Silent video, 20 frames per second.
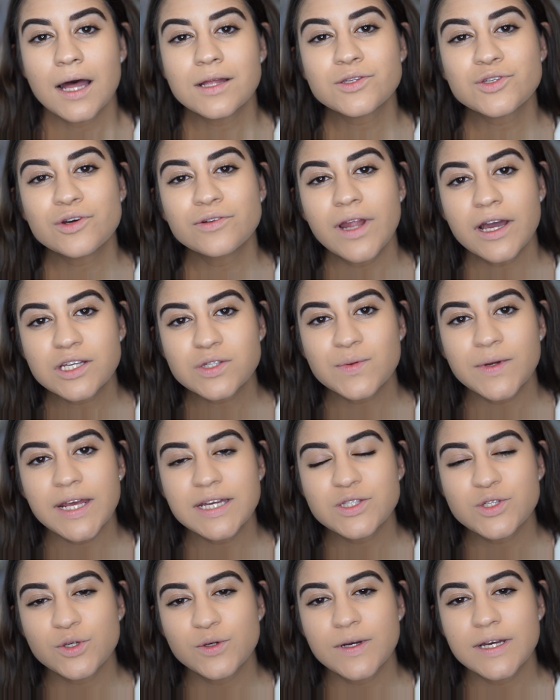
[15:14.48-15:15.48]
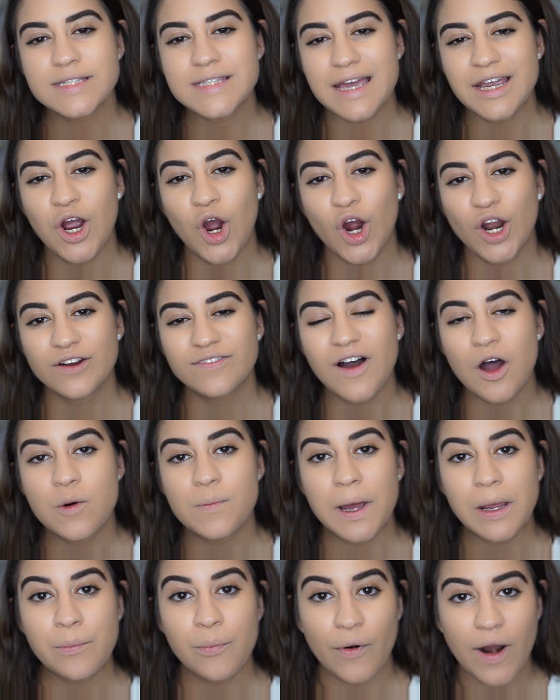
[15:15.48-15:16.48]
And so next what I do is I carve out
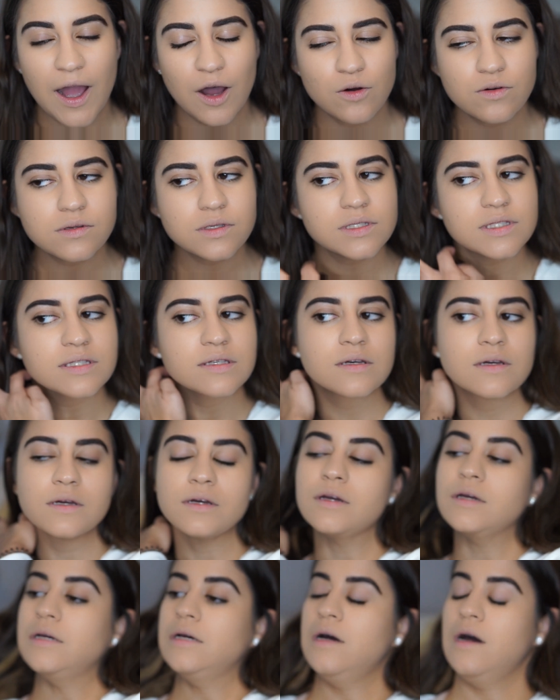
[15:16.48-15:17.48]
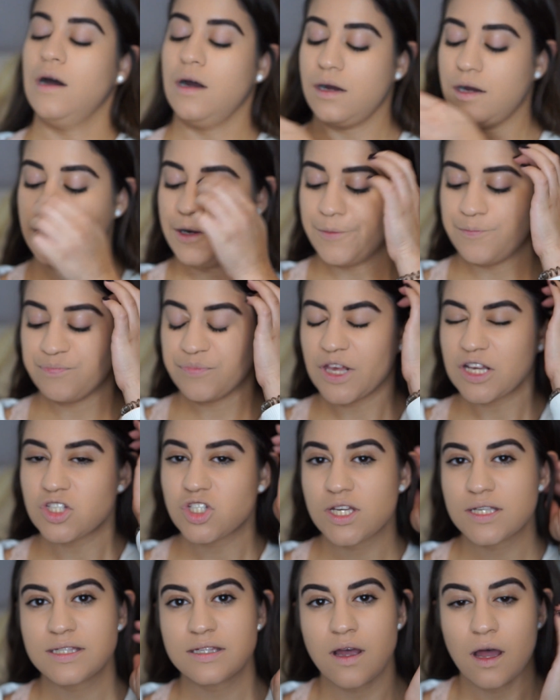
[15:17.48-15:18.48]
my brows.
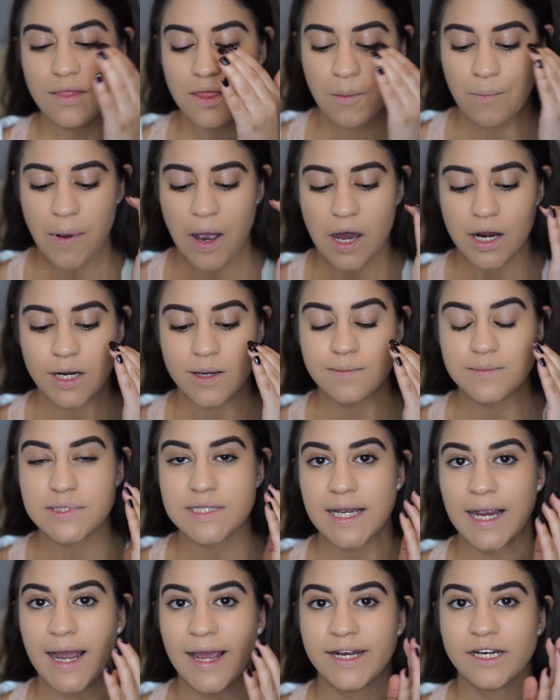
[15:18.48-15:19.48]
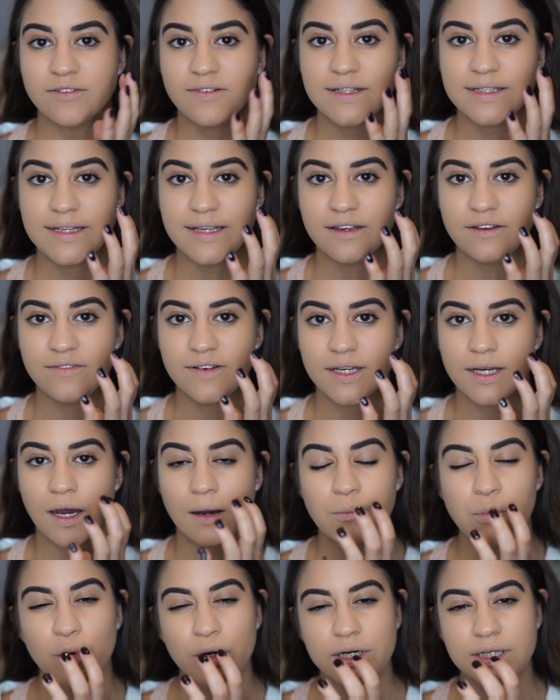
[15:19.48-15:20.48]
Just on the bottom to kind of give it
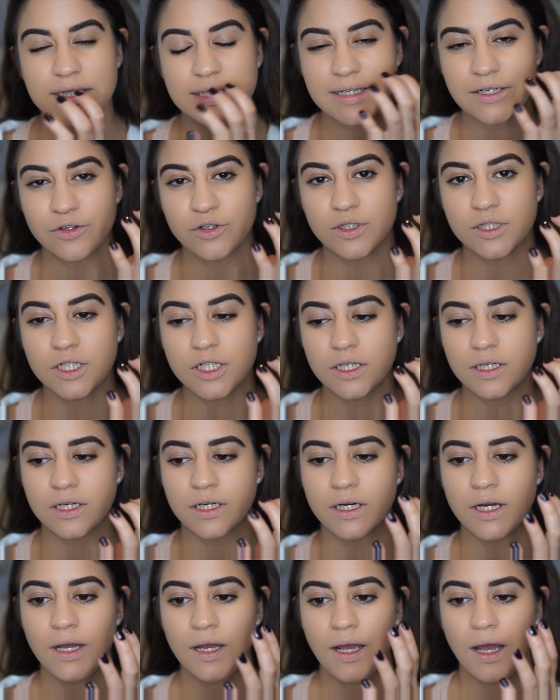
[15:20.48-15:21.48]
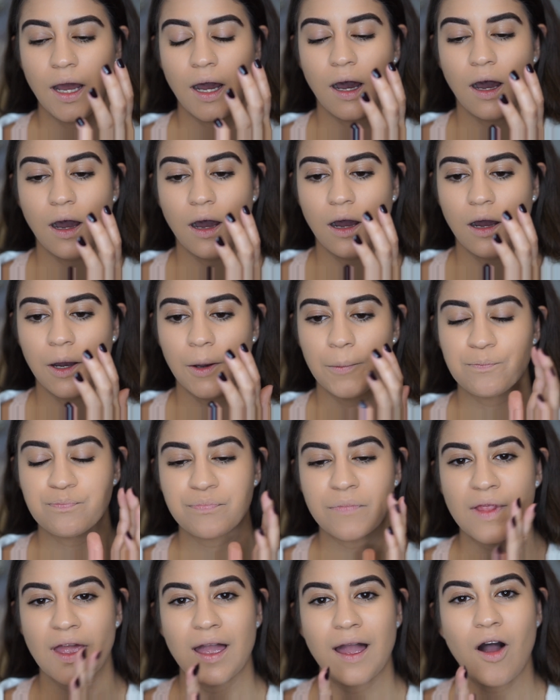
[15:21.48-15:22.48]
a more cleaner look.
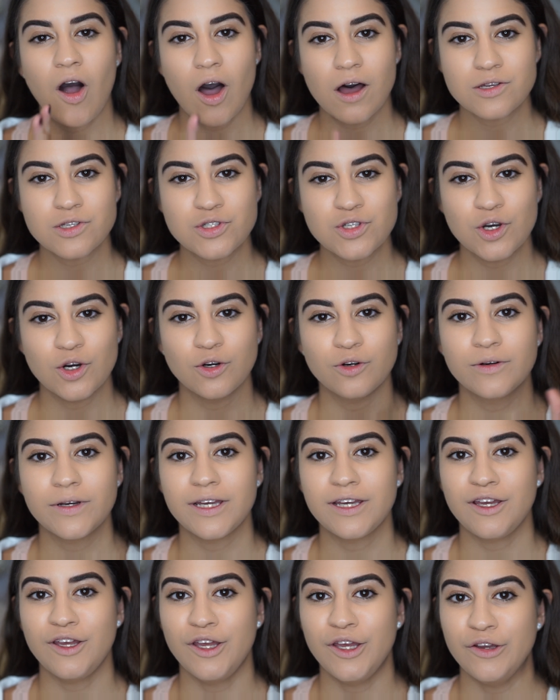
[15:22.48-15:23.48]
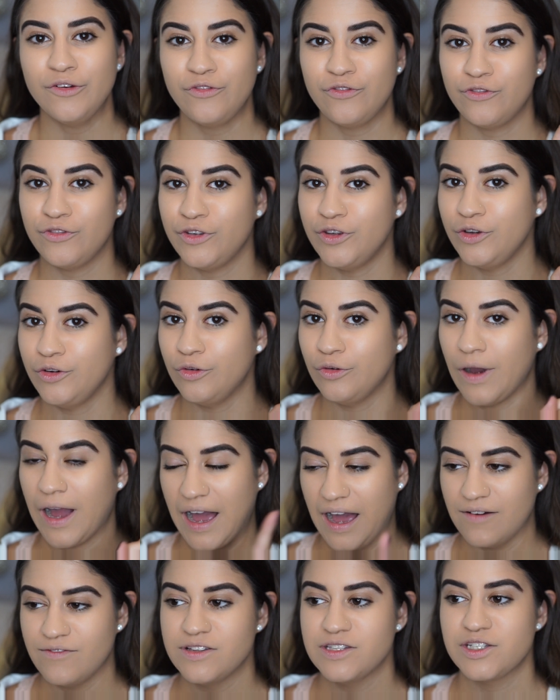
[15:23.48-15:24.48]
Also, if you
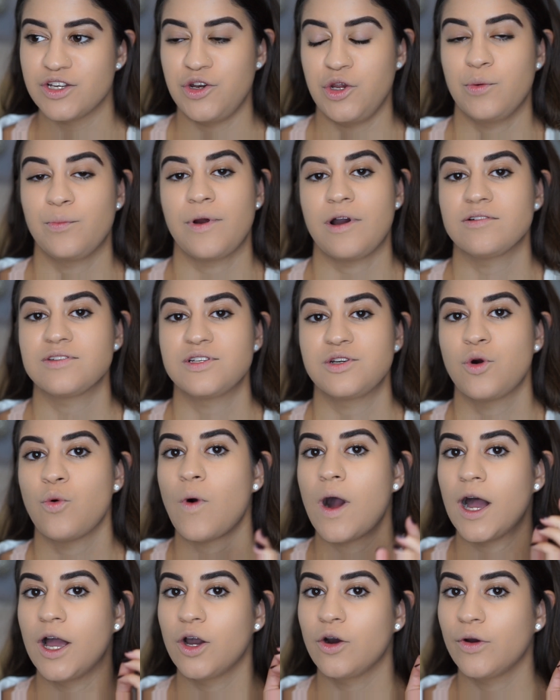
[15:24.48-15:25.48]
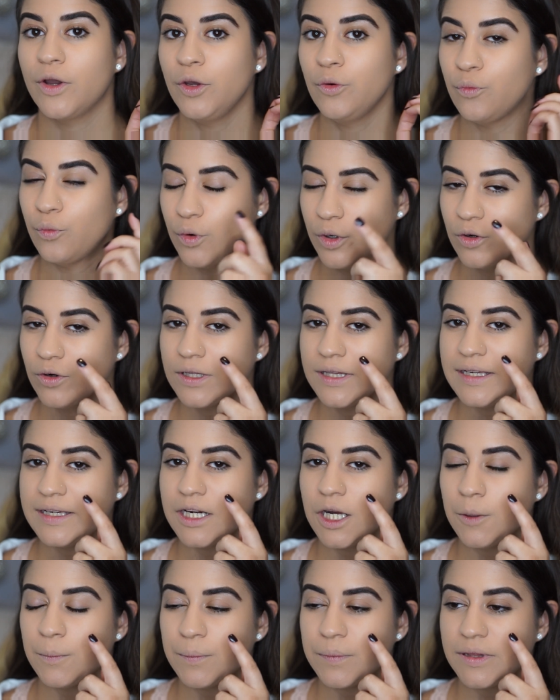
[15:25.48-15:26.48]
haven't done your brows in a while, it will clean
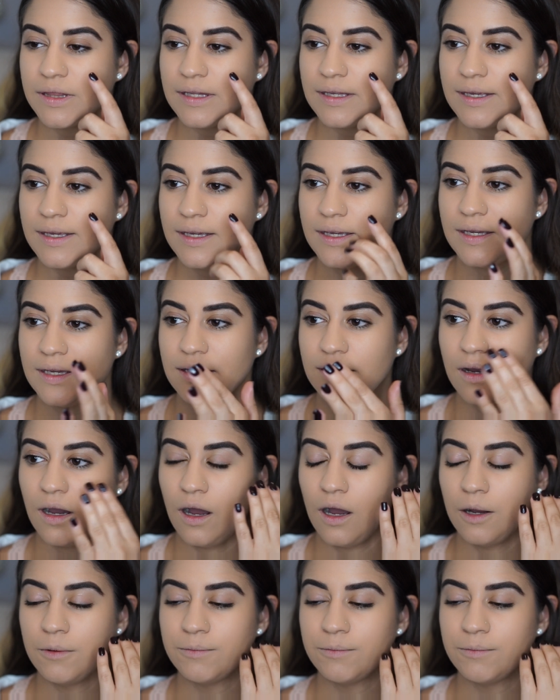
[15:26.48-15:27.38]
up the